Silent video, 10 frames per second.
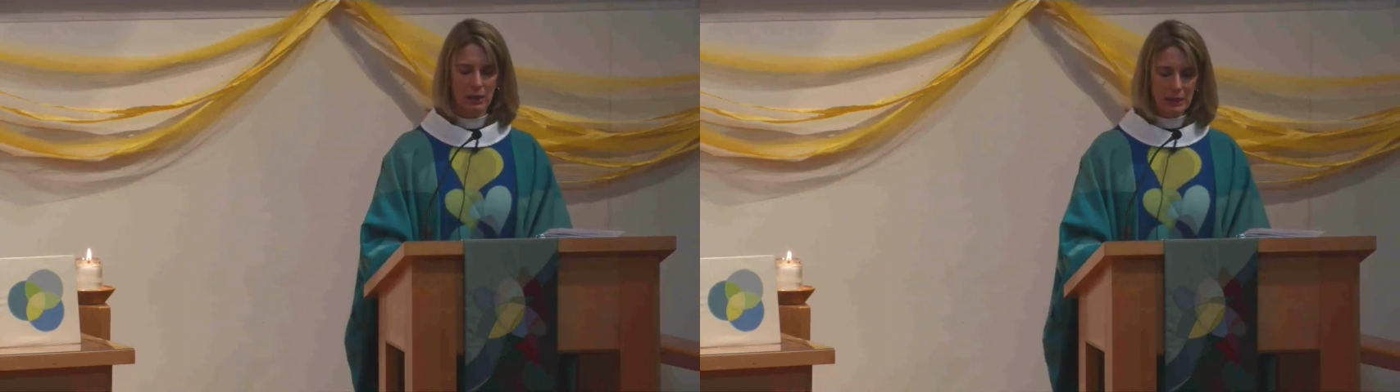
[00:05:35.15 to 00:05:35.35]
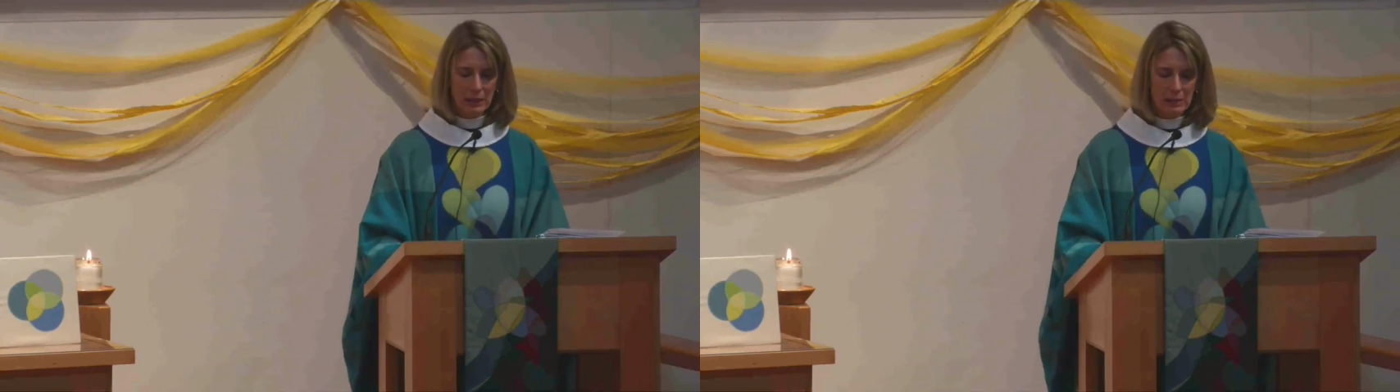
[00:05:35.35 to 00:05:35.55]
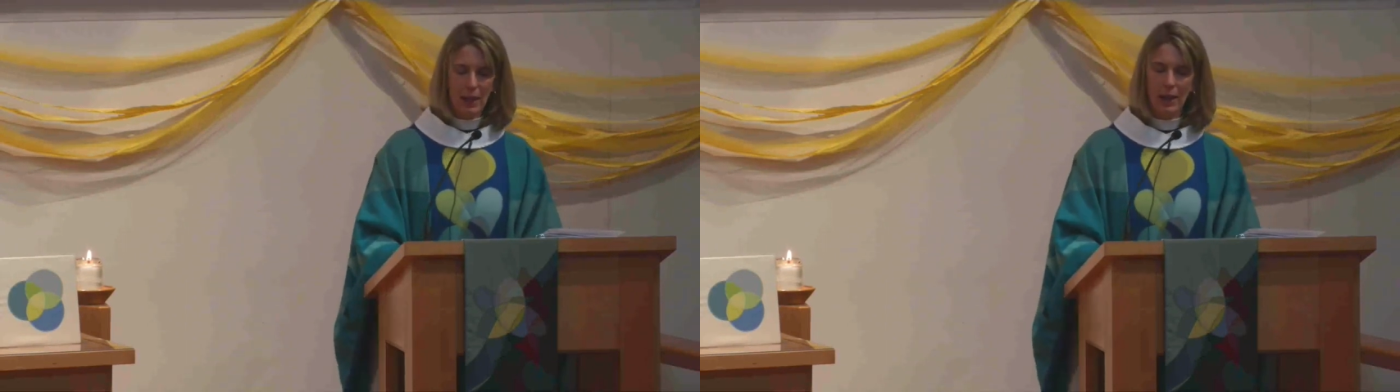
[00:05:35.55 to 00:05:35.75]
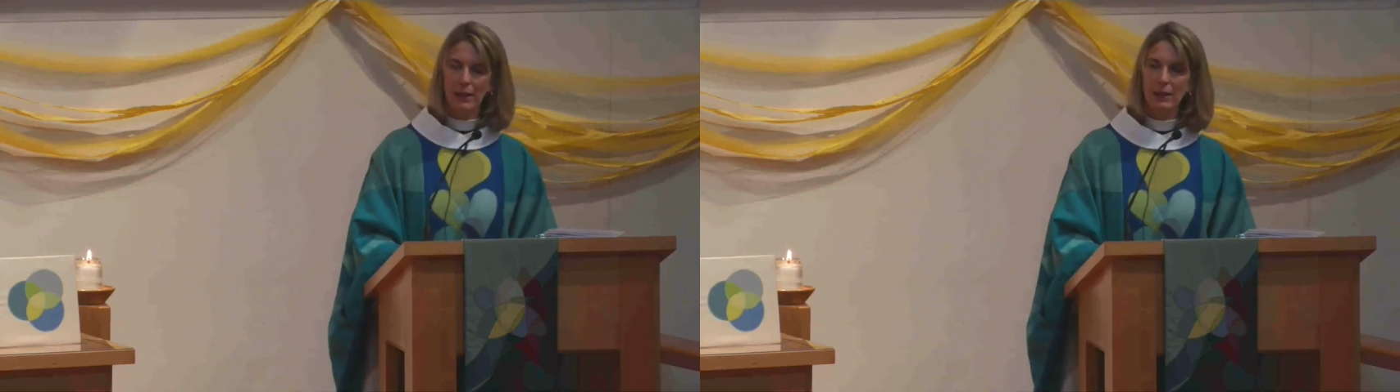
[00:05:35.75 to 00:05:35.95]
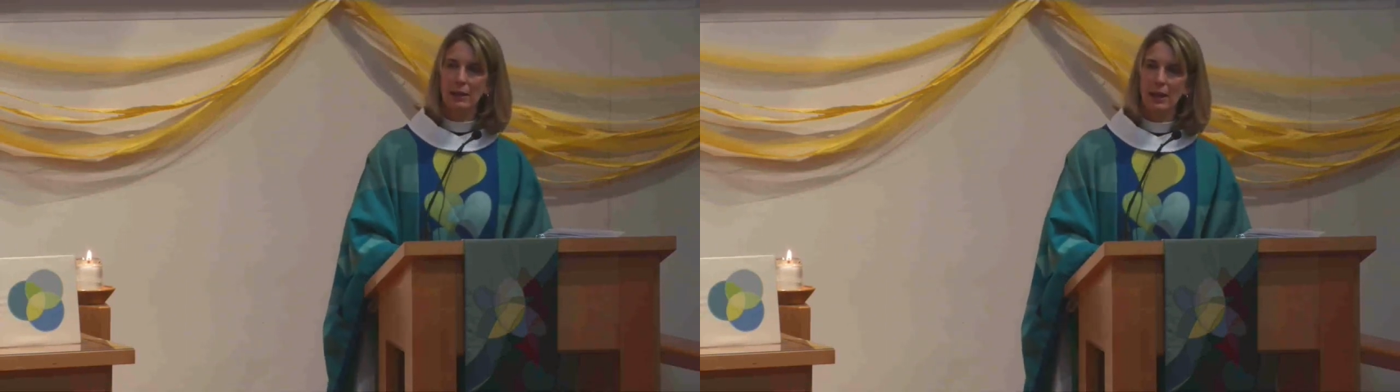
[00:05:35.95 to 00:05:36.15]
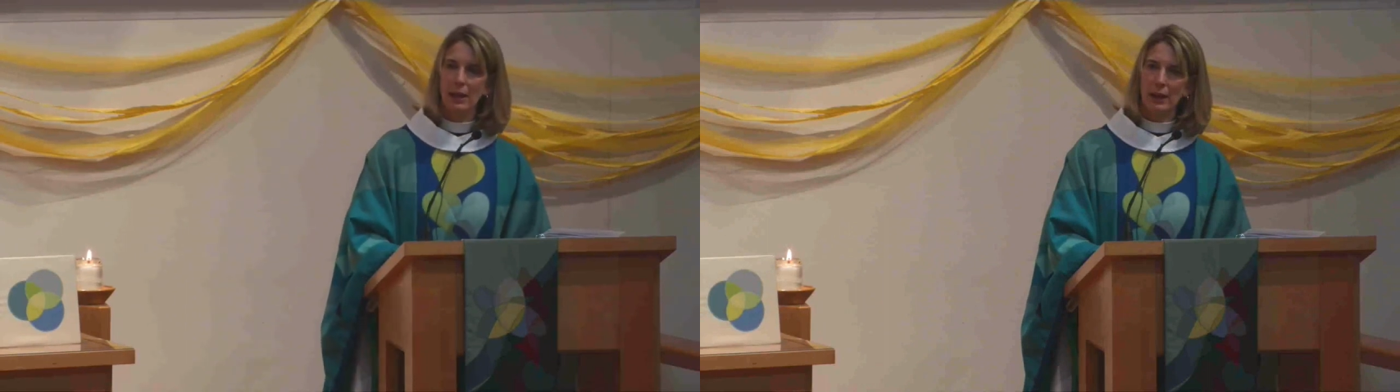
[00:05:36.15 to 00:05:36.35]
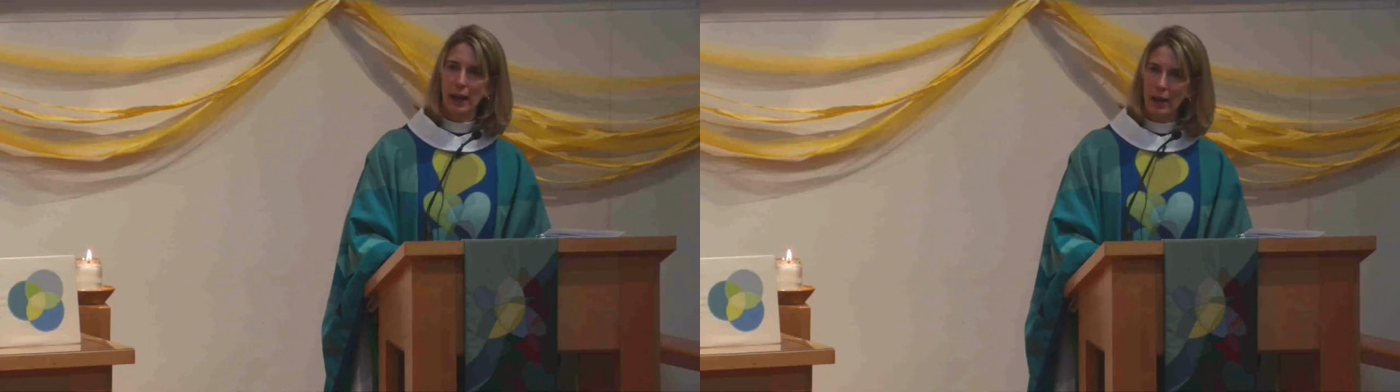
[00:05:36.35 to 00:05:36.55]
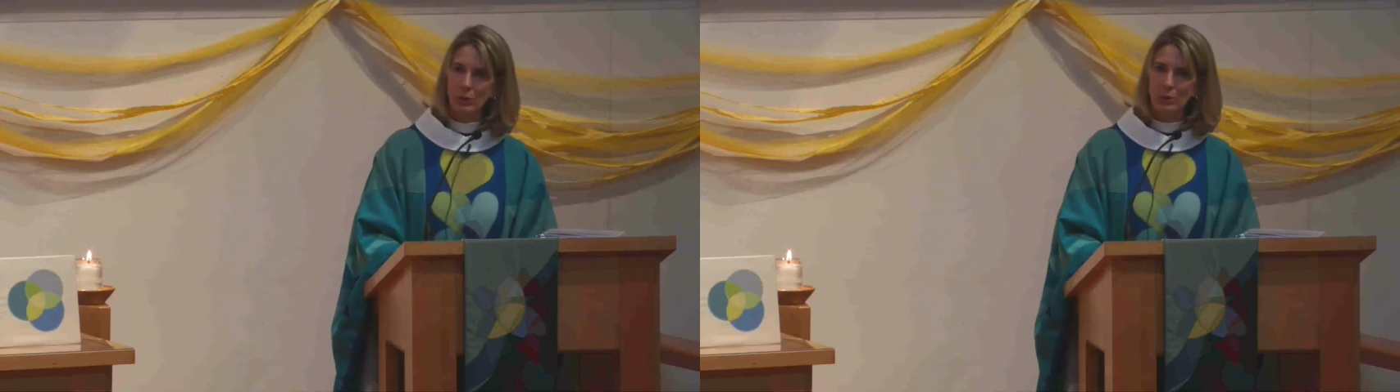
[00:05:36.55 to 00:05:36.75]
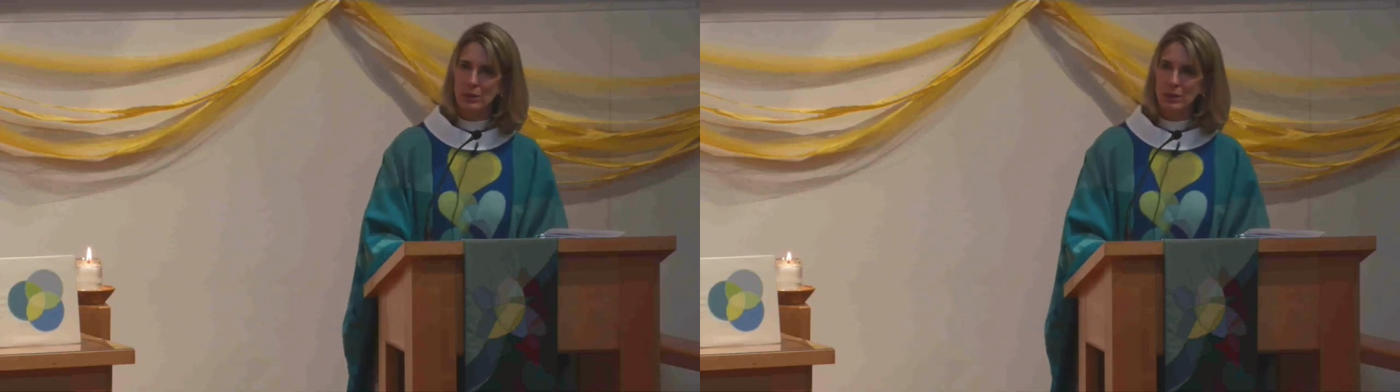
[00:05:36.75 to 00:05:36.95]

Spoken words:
inside and out.